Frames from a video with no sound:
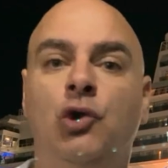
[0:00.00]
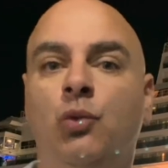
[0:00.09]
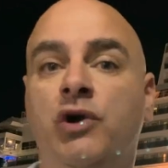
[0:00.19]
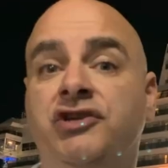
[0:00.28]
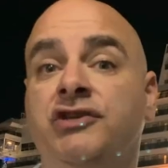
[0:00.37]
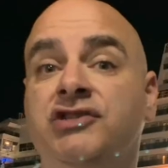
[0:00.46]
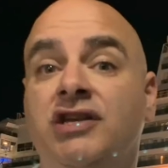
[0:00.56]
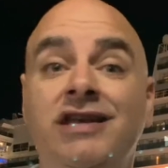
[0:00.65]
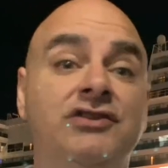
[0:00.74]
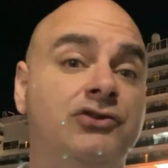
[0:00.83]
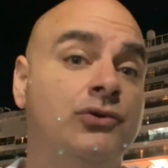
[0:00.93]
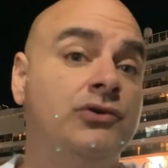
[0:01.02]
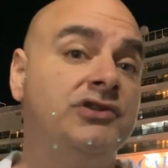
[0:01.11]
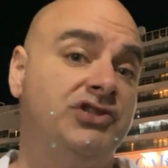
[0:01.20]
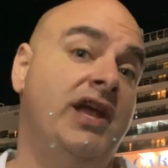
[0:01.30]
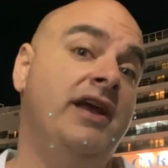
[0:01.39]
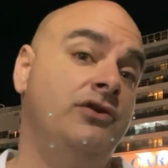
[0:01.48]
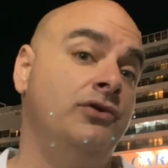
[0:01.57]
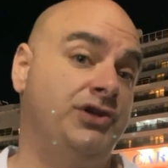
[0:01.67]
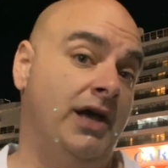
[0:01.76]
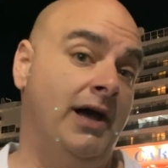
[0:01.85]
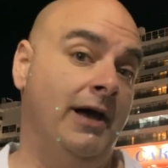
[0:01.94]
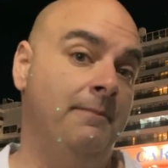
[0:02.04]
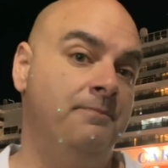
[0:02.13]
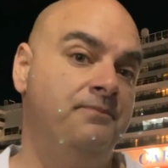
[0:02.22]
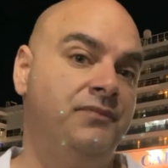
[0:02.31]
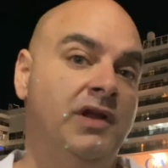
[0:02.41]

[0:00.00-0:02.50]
which is Eastern Standard Time.